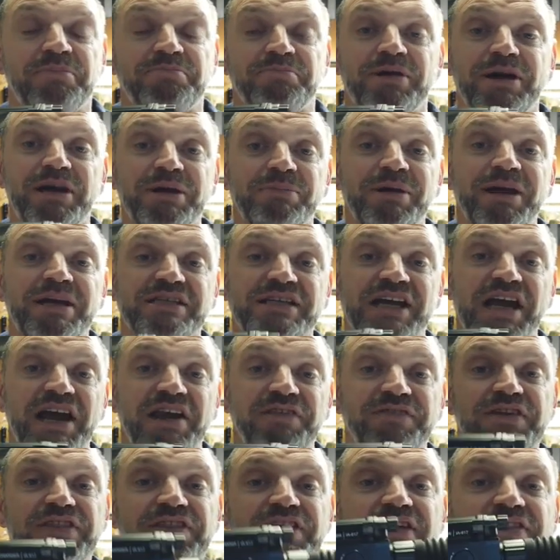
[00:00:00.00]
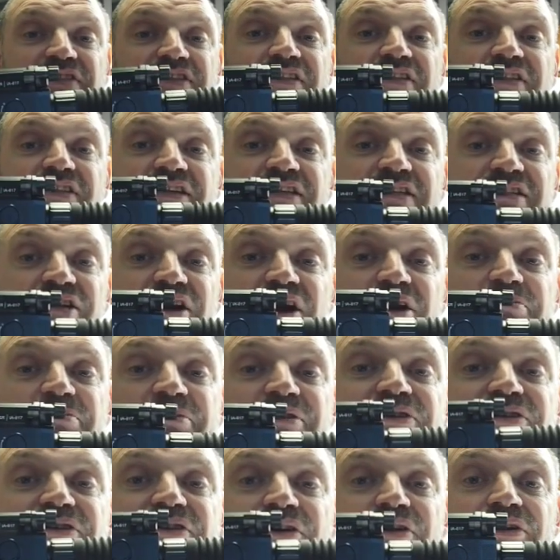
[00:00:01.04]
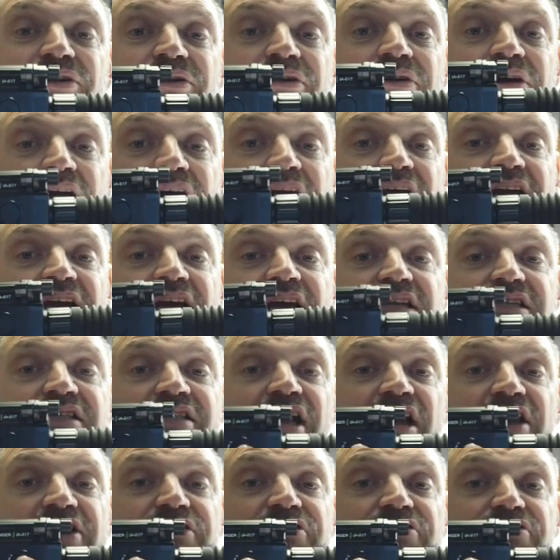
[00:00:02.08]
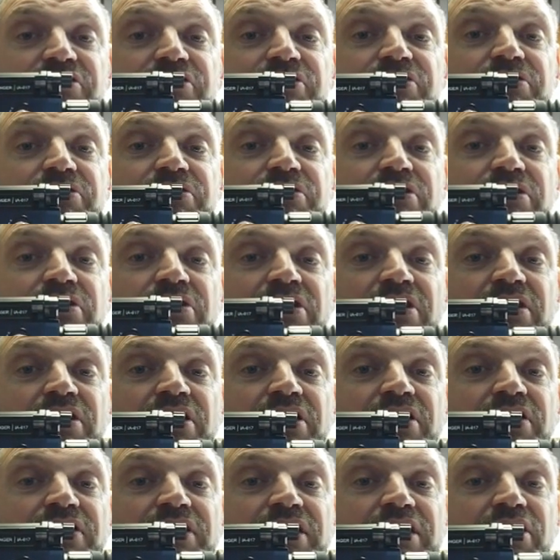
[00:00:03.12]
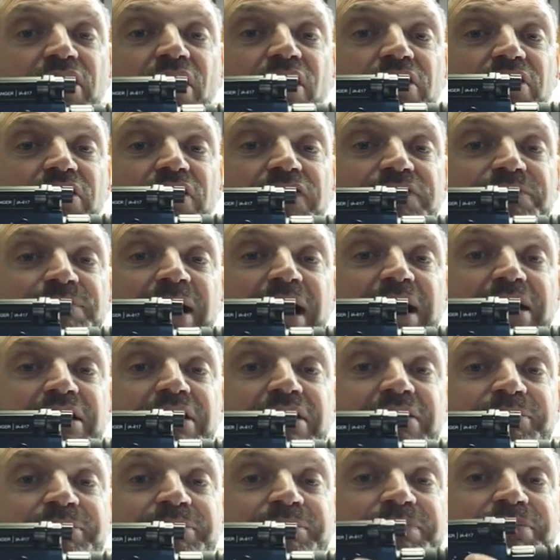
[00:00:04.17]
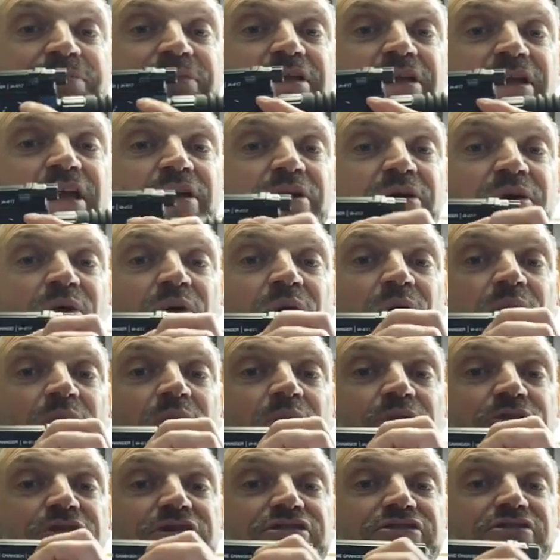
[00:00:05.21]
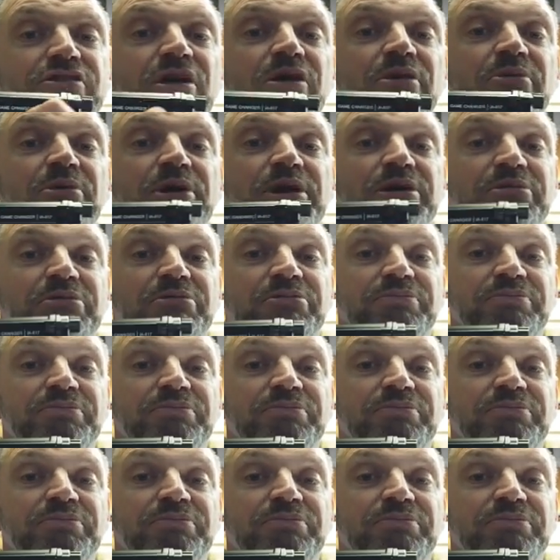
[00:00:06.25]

Pretty much everything that this scope can do is done through the on-off button or the scroll wheel.